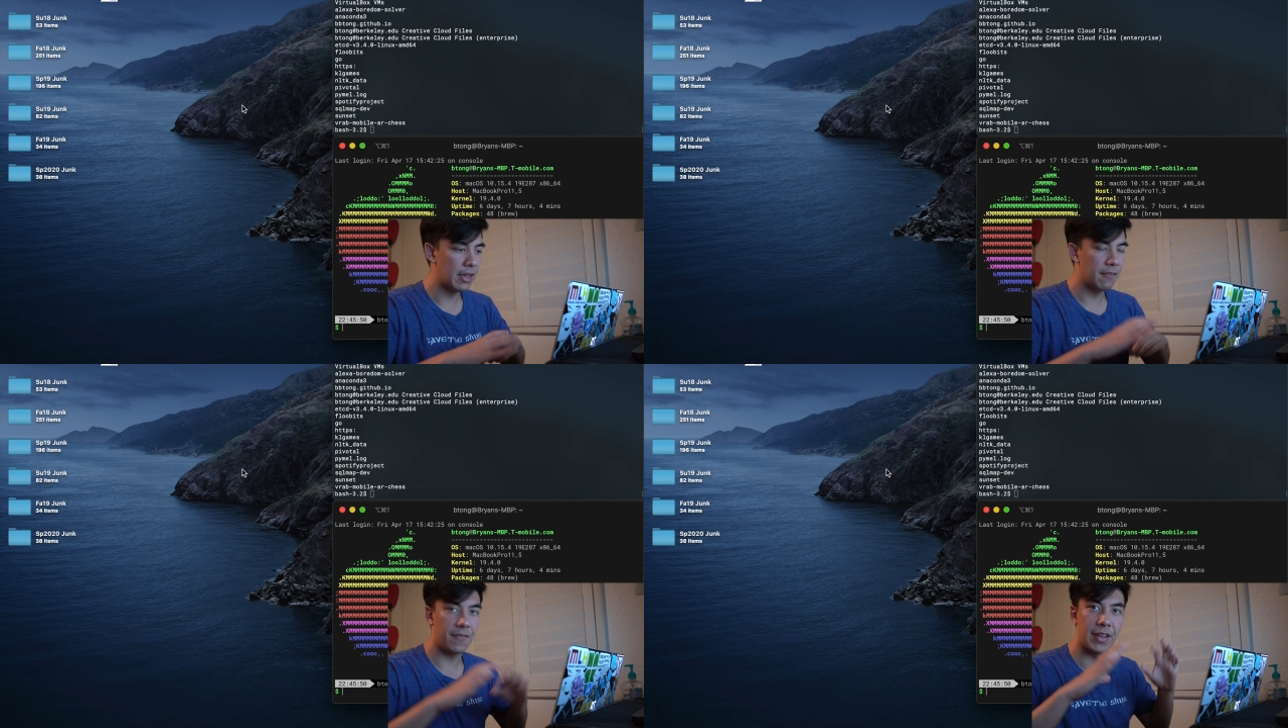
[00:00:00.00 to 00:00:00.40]

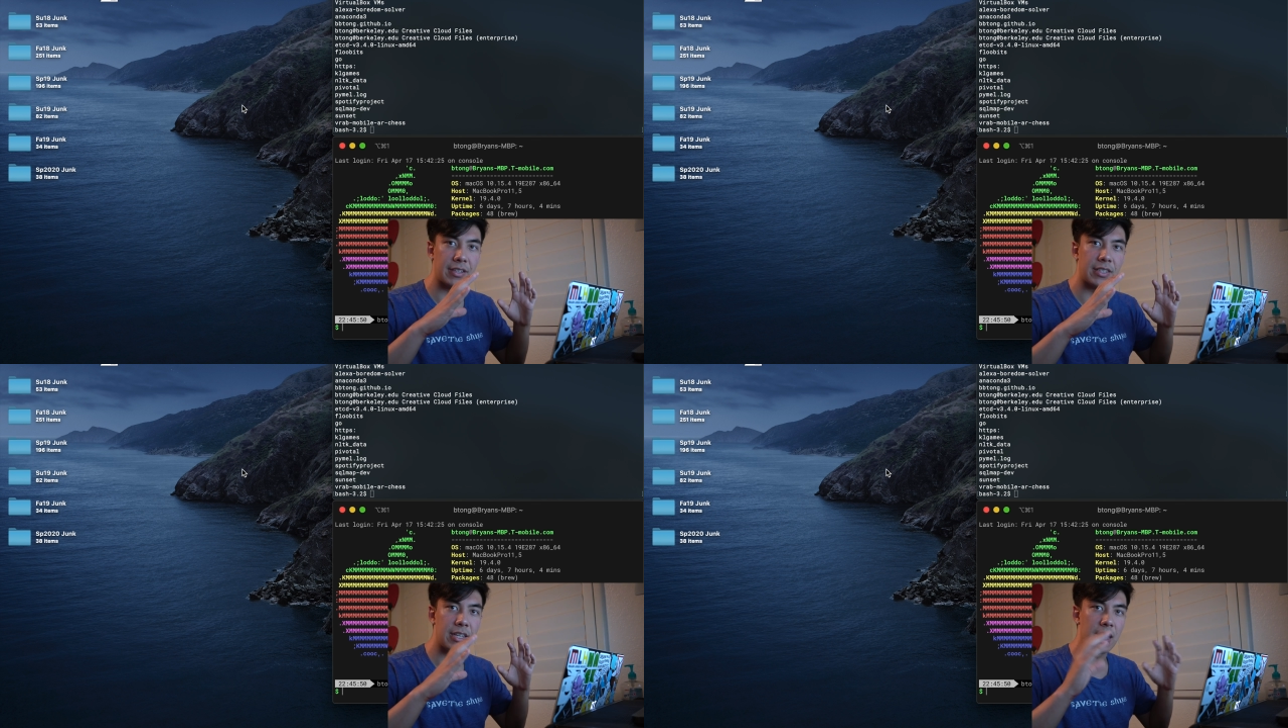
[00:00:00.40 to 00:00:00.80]

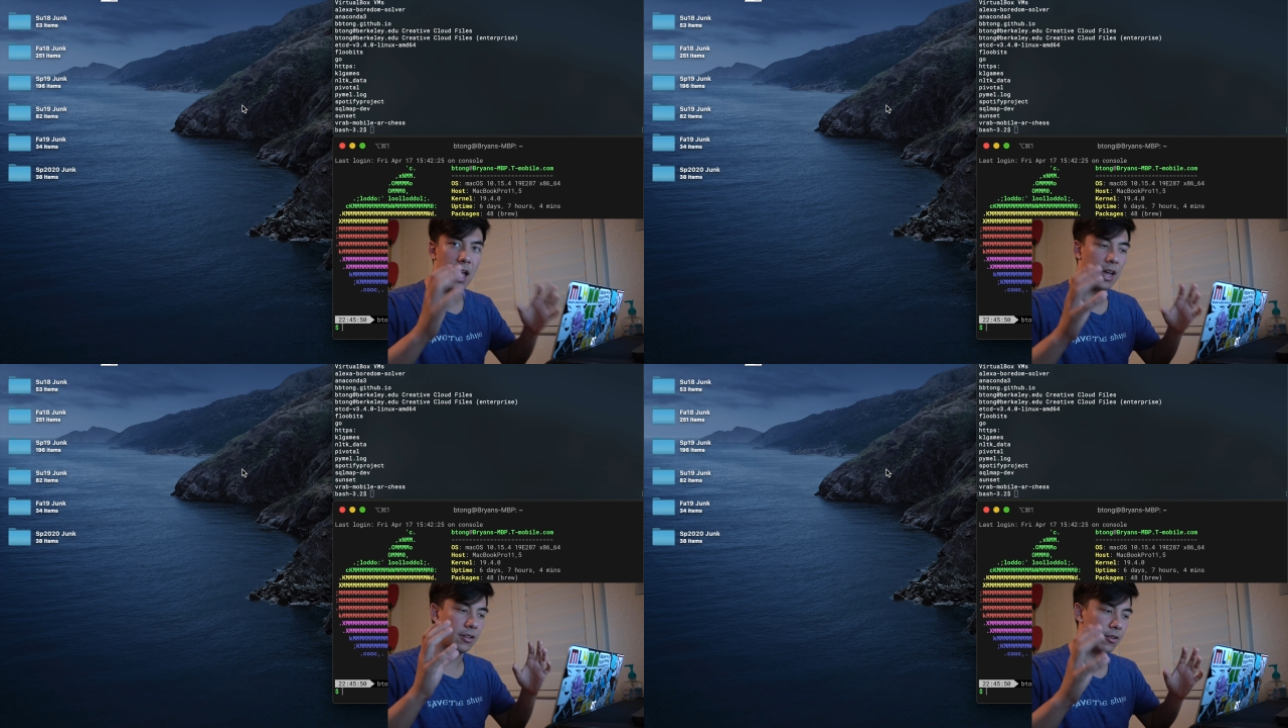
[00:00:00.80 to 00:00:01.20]
fancy
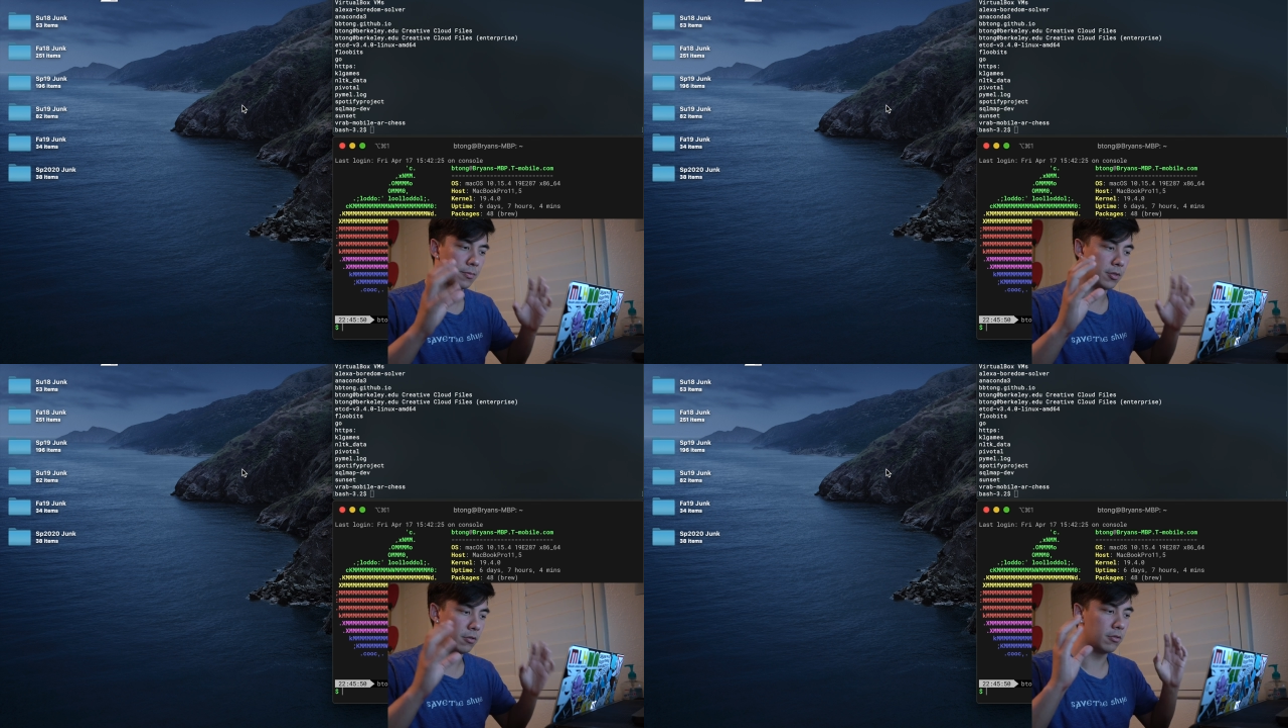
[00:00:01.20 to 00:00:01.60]

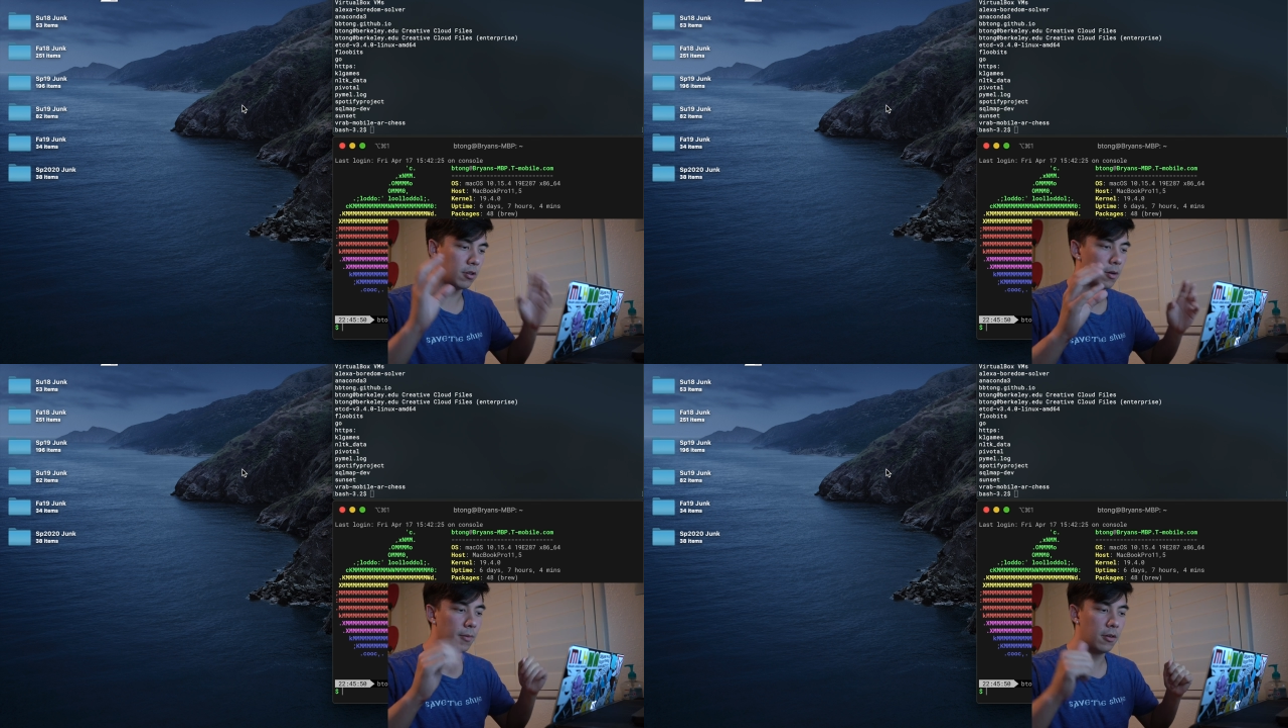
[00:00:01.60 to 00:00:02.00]
iTerm2
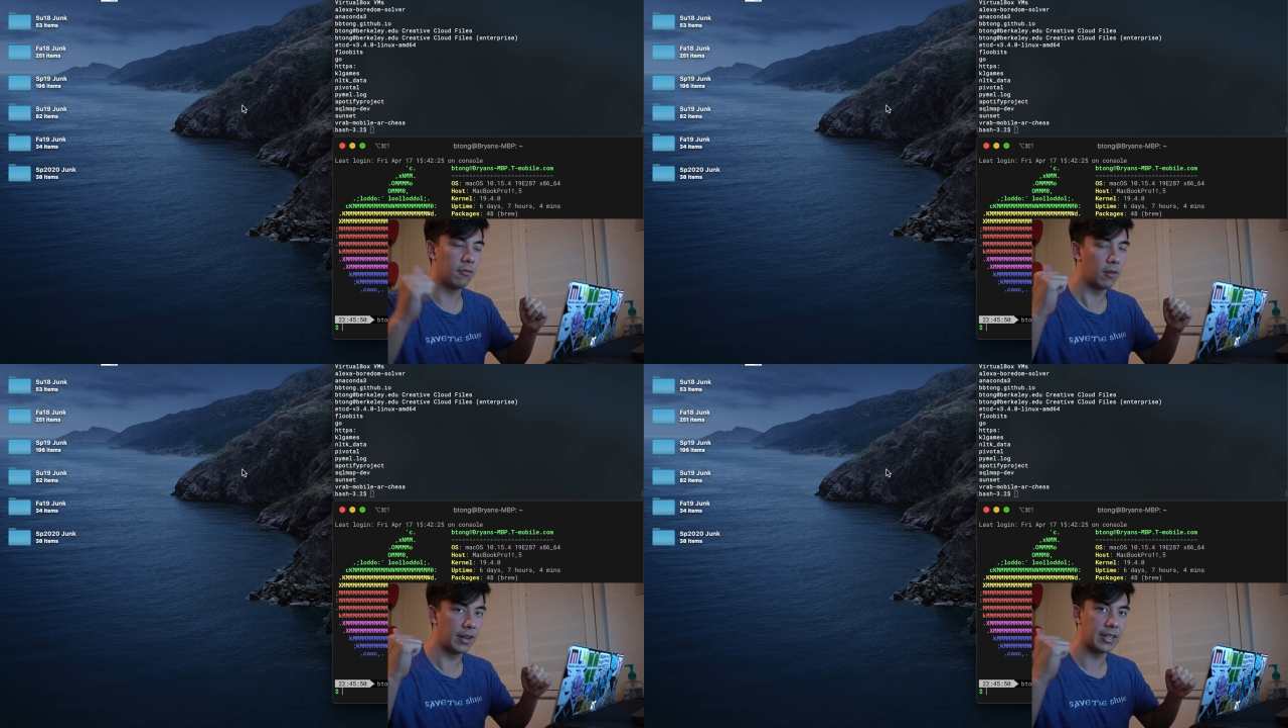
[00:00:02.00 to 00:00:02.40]
terminal
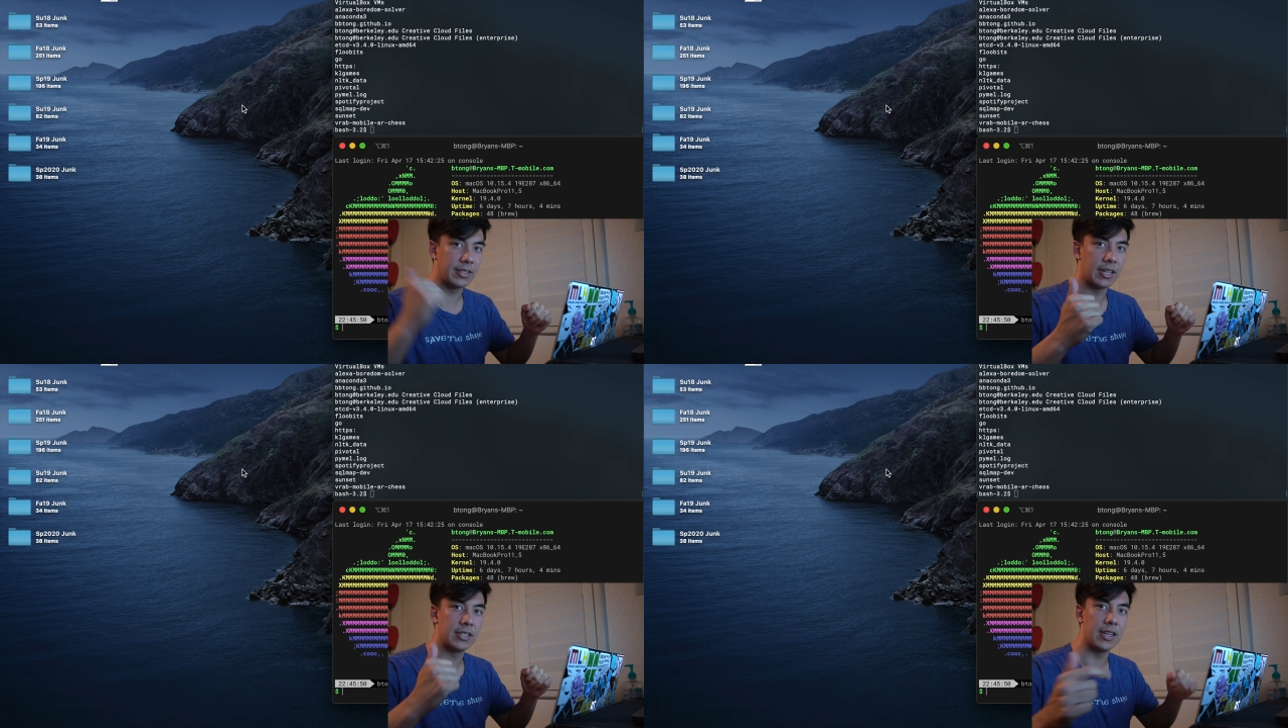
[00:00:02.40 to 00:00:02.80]
running
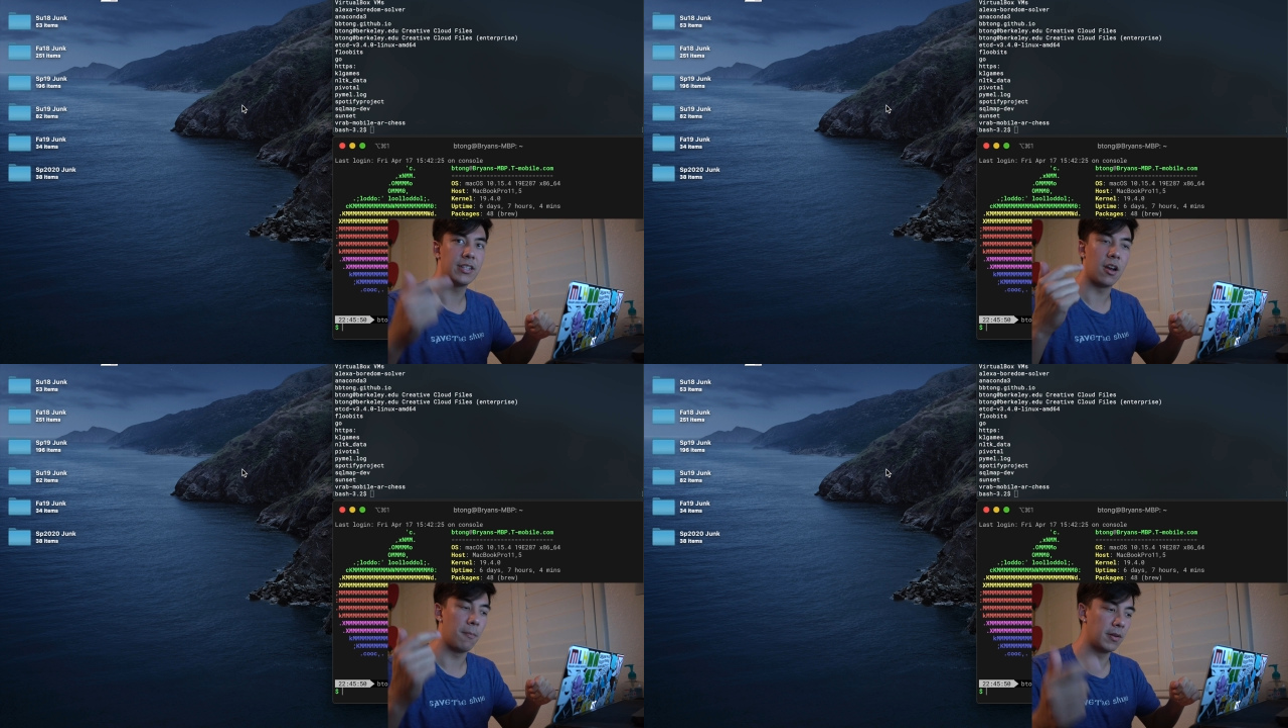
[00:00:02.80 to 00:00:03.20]

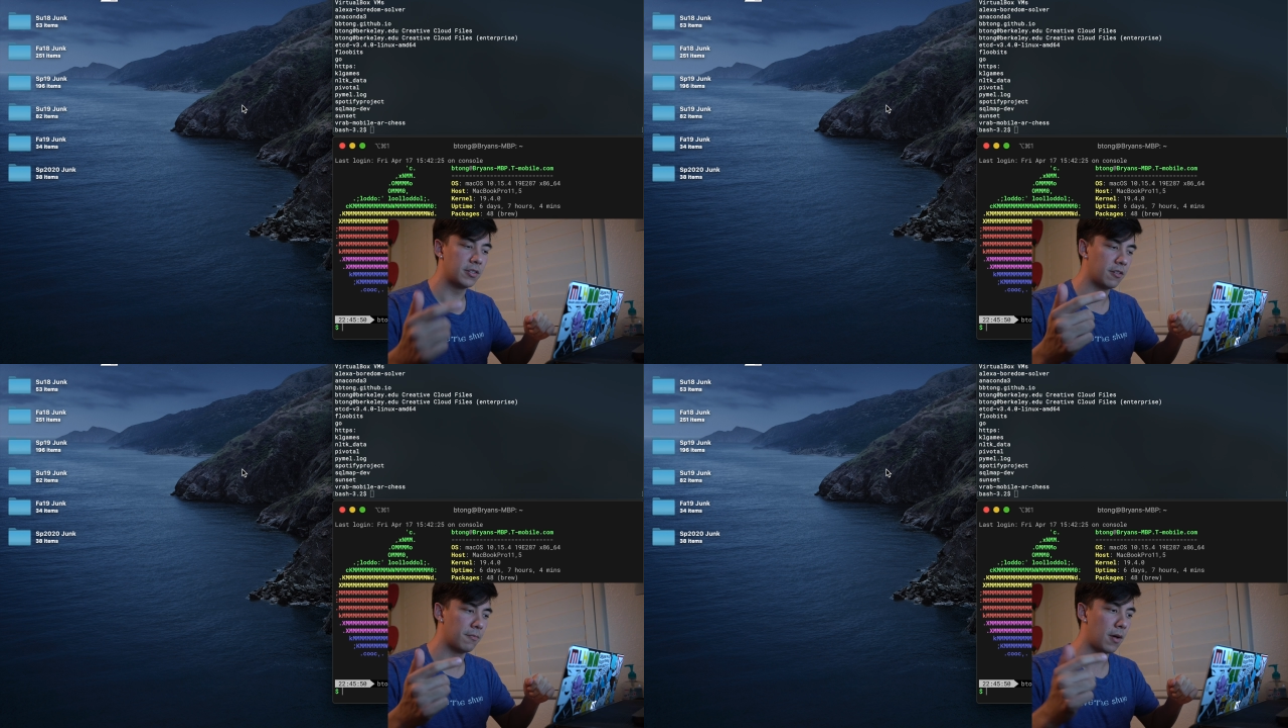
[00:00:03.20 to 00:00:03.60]
ZSH and a
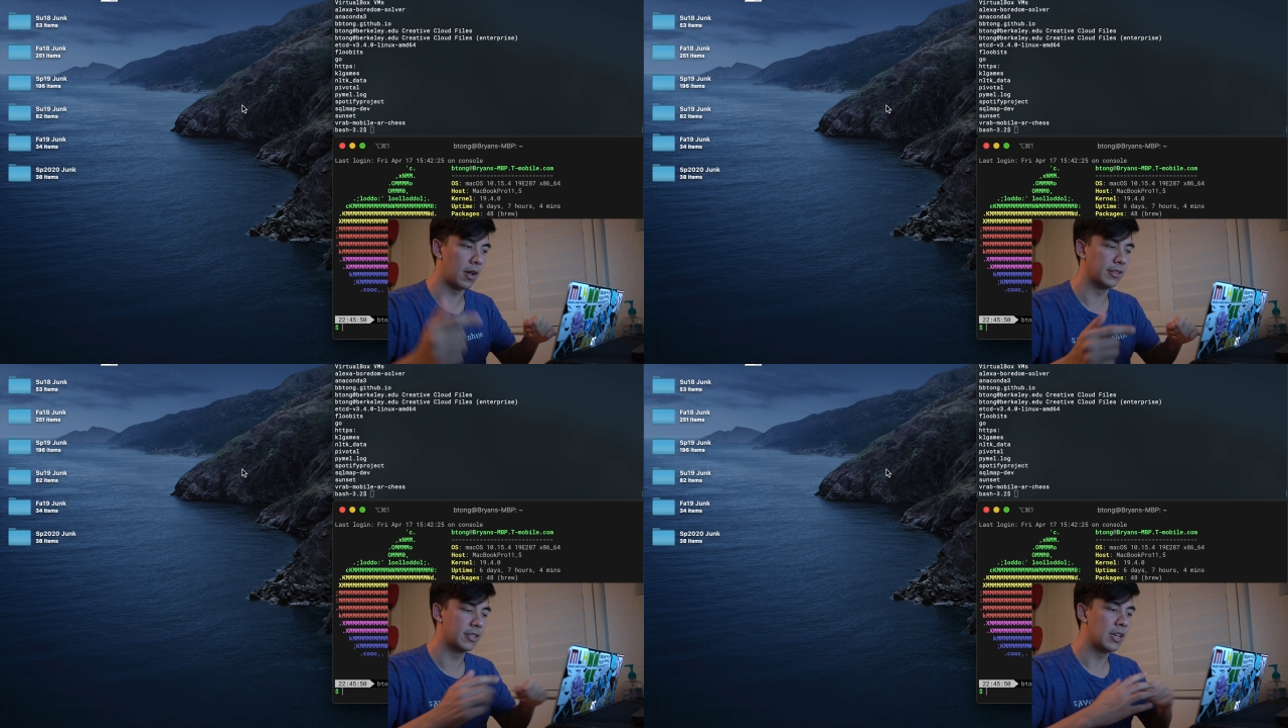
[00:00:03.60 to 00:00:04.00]
bunch of
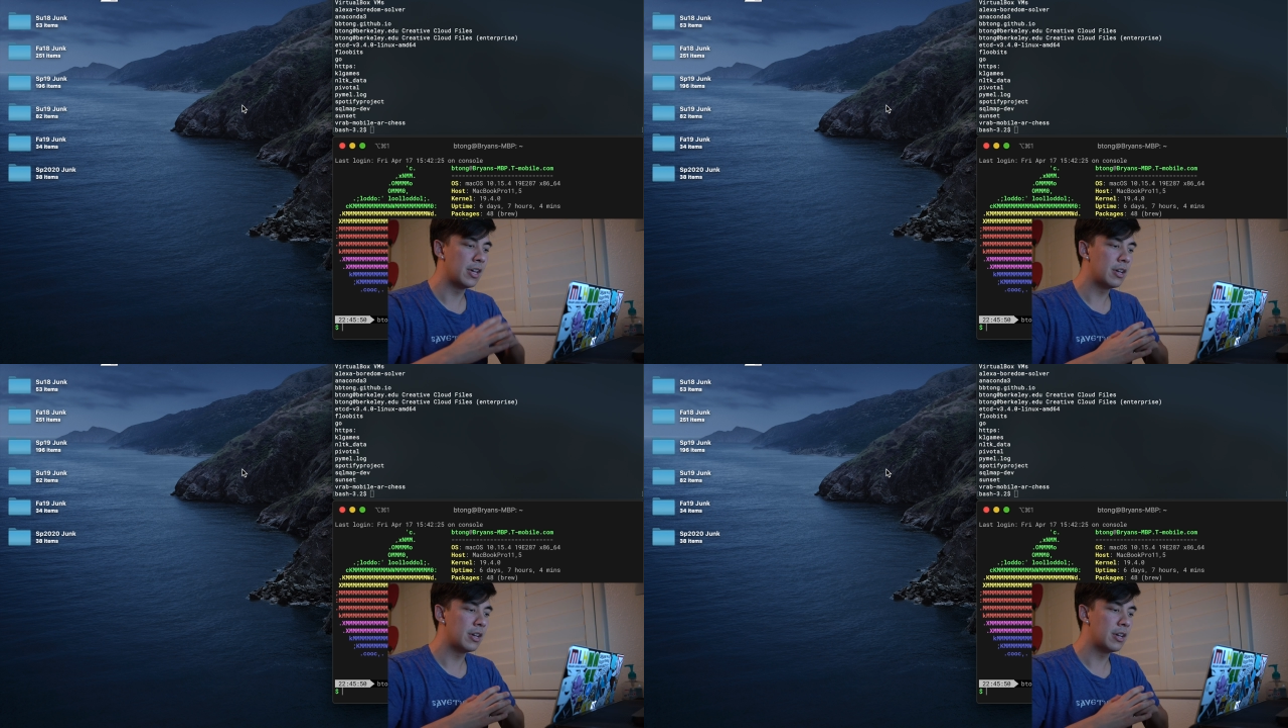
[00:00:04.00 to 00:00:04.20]
mods.